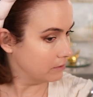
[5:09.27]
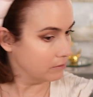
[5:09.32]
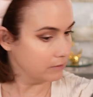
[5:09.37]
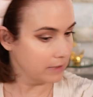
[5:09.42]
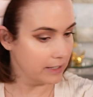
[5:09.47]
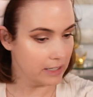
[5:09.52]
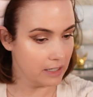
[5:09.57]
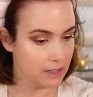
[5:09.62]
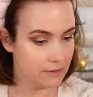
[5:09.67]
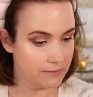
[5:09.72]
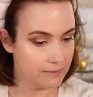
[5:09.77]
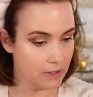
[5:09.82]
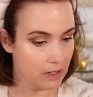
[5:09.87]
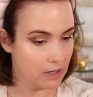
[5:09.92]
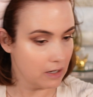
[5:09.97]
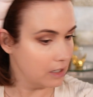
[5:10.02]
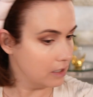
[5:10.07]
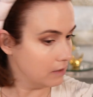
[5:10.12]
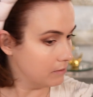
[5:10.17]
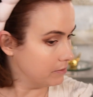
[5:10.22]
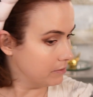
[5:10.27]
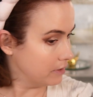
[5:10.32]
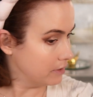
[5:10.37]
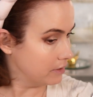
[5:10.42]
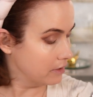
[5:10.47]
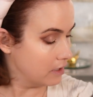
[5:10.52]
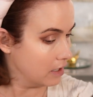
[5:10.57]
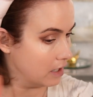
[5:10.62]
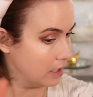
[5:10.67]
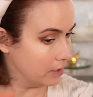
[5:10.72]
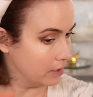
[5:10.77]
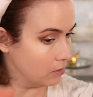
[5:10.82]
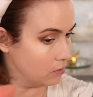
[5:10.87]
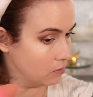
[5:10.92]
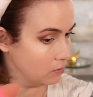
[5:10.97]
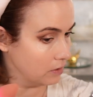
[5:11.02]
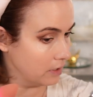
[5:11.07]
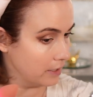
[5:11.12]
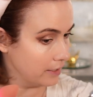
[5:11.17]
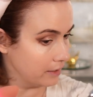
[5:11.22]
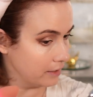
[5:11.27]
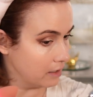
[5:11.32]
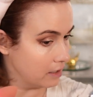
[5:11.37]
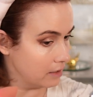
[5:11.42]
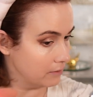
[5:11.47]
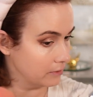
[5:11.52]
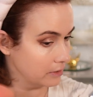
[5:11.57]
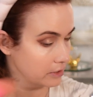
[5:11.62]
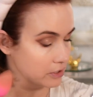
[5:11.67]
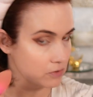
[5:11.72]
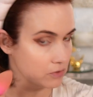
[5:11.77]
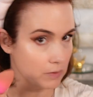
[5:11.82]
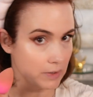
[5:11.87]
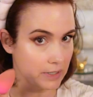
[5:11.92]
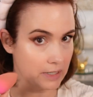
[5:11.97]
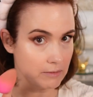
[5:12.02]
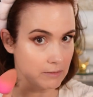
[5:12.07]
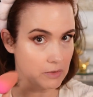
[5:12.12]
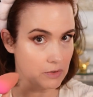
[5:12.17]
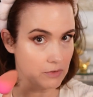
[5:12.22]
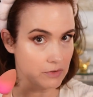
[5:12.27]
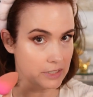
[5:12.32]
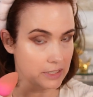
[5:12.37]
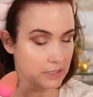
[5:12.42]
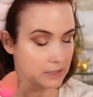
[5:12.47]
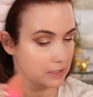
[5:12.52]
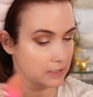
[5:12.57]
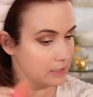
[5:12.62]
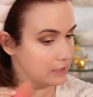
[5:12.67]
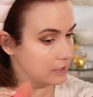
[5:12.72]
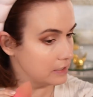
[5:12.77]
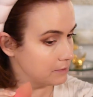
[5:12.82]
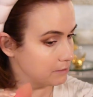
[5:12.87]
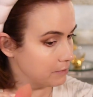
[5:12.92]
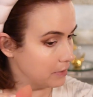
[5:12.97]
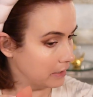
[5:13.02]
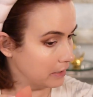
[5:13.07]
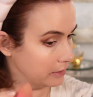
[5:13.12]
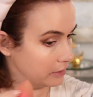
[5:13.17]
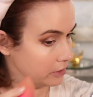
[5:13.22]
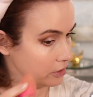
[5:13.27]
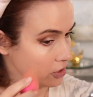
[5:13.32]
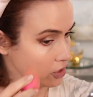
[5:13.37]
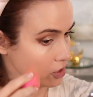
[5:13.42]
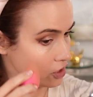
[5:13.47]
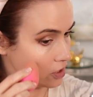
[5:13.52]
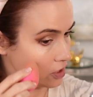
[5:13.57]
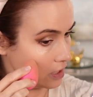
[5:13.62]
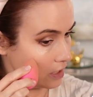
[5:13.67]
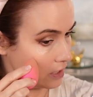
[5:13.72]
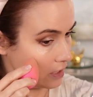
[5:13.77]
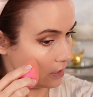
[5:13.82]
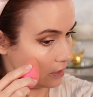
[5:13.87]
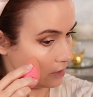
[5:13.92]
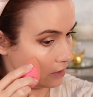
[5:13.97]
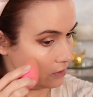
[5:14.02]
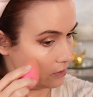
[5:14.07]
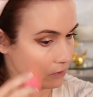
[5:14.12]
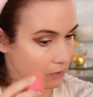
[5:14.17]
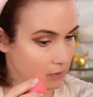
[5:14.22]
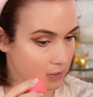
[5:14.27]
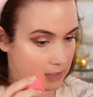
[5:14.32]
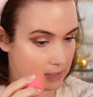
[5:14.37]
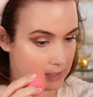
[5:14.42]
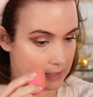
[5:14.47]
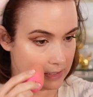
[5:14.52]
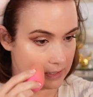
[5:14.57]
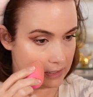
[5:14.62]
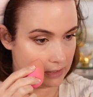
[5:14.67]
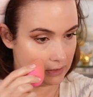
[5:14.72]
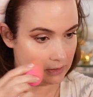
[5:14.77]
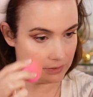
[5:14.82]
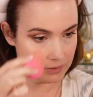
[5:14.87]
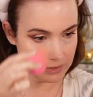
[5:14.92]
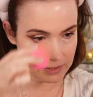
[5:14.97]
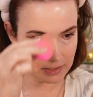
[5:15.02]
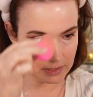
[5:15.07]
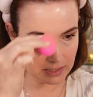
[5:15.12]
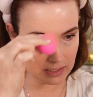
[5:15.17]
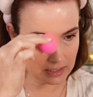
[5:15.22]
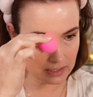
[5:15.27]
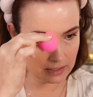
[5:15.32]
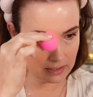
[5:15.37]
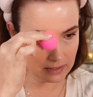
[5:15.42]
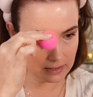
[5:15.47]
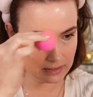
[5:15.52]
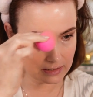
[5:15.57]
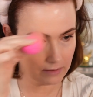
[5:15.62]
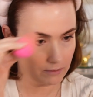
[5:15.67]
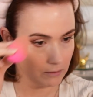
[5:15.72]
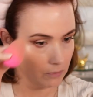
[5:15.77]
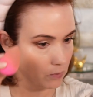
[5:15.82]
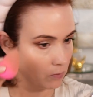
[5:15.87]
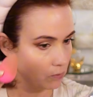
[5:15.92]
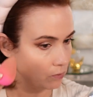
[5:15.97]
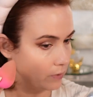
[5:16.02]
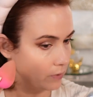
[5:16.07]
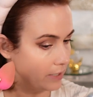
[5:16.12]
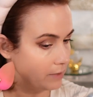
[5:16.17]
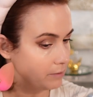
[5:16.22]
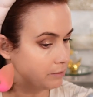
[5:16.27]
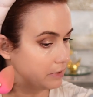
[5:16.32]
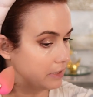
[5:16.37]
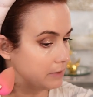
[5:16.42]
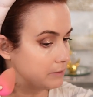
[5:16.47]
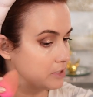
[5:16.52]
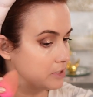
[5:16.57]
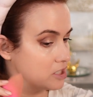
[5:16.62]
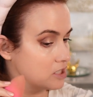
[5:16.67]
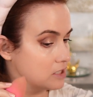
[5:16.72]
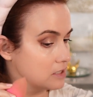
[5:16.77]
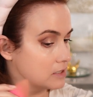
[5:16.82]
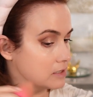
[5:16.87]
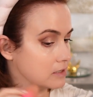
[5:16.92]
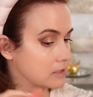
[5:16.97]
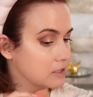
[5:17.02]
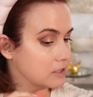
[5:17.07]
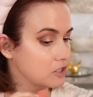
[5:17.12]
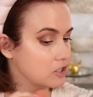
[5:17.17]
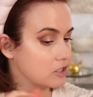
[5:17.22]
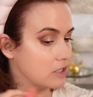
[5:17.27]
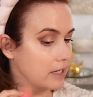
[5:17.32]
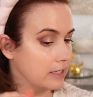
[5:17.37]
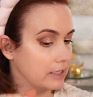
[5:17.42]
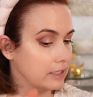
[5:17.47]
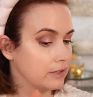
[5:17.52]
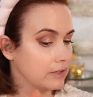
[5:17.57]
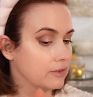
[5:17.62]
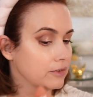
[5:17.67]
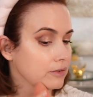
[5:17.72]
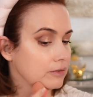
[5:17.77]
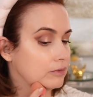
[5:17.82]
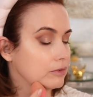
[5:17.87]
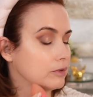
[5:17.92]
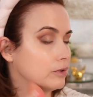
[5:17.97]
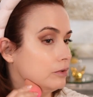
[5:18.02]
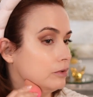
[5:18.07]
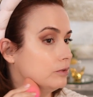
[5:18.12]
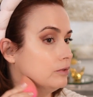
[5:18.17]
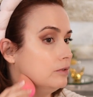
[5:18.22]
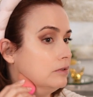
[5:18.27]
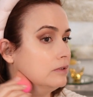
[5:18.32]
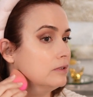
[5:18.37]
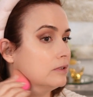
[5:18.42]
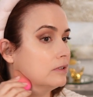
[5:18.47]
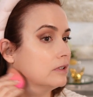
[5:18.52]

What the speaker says: Right off the hop, not a whole lot of coverage when I'm using the sponge. You can still see some red blemishes shining through.